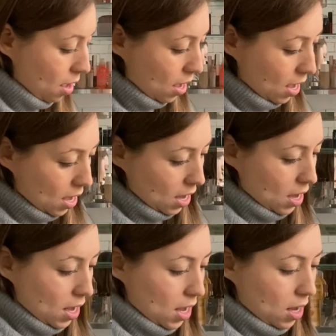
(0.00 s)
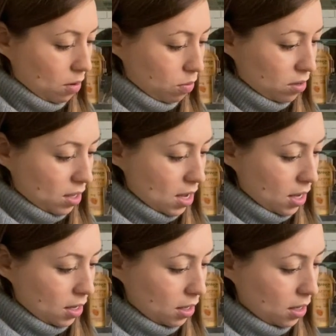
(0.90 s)
And what's
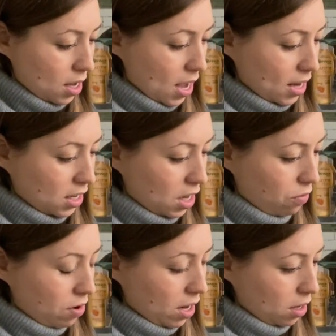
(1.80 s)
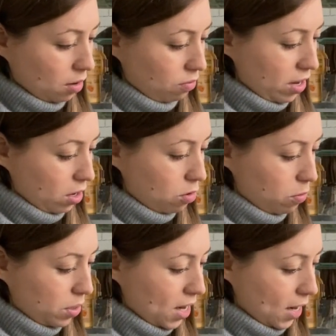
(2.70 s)
this? Anti-wrinkle
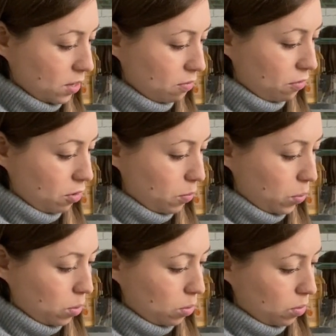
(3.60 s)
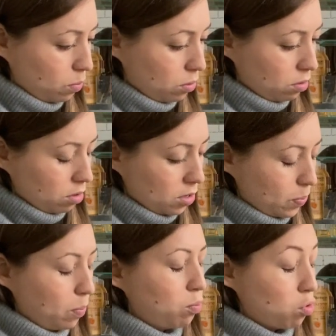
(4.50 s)
protection fluid broad, broad,
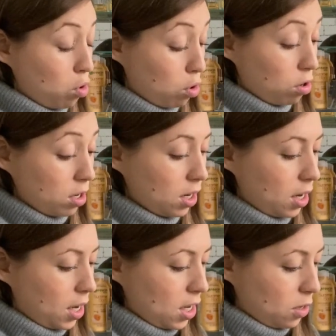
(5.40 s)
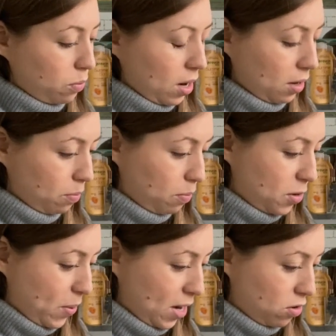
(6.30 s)
broad
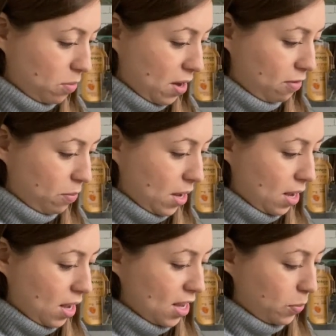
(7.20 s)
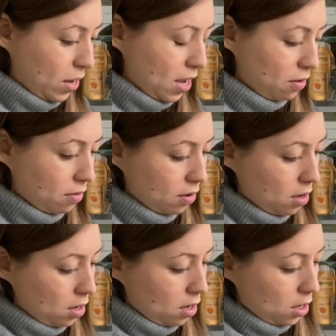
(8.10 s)
spectrum FPF, SPF
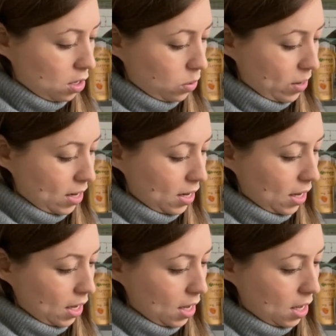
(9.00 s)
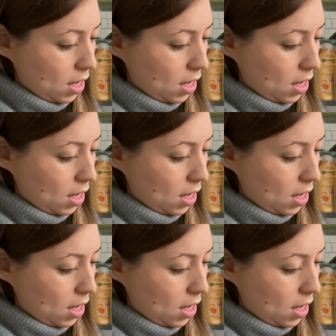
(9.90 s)
20.